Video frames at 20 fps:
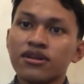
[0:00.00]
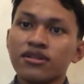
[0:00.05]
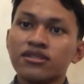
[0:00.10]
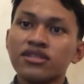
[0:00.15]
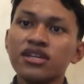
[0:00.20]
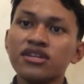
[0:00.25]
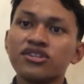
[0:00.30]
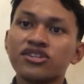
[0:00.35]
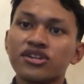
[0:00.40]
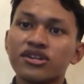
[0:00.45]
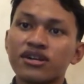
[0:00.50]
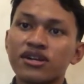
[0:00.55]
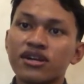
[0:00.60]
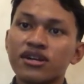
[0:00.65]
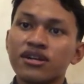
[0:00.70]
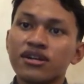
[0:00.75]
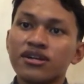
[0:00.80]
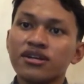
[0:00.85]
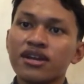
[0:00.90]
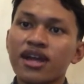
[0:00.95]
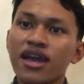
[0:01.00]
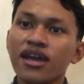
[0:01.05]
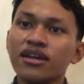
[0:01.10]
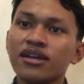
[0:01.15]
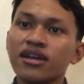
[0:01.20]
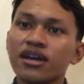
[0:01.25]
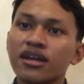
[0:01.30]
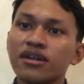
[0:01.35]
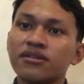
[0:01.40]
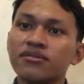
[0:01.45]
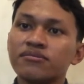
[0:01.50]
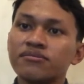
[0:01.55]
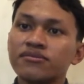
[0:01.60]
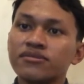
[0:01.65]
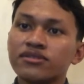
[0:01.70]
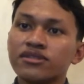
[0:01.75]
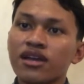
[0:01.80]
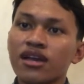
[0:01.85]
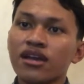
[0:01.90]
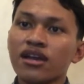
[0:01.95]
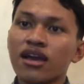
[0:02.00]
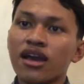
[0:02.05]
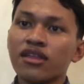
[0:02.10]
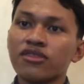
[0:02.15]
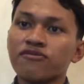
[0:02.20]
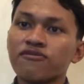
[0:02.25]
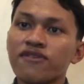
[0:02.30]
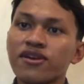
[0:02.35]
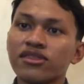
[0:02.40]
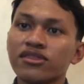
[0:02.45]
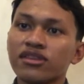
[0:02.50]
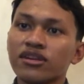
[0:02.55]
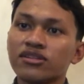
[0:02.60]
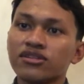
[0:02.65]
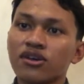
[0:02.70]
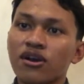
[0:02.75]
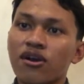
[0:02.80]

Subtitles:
Teacher, they can take advantage